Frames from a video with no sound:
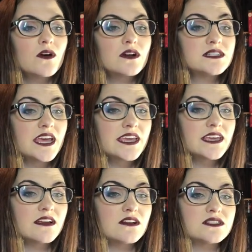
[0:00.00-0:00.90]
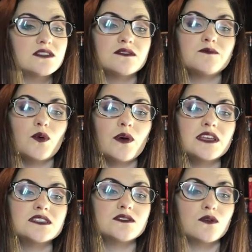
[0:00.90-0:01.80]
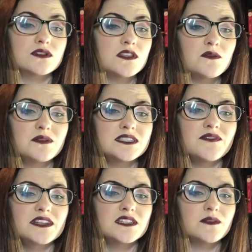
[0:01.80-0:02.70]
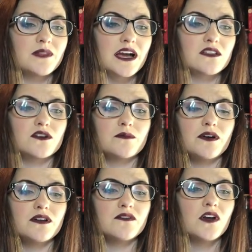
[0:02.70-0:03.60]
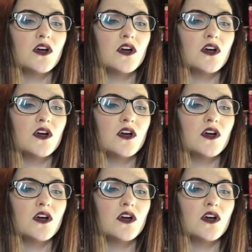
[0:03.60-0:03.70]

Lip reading: or Tangiers to Boise, or Southern Pacific to the Black Locomotive,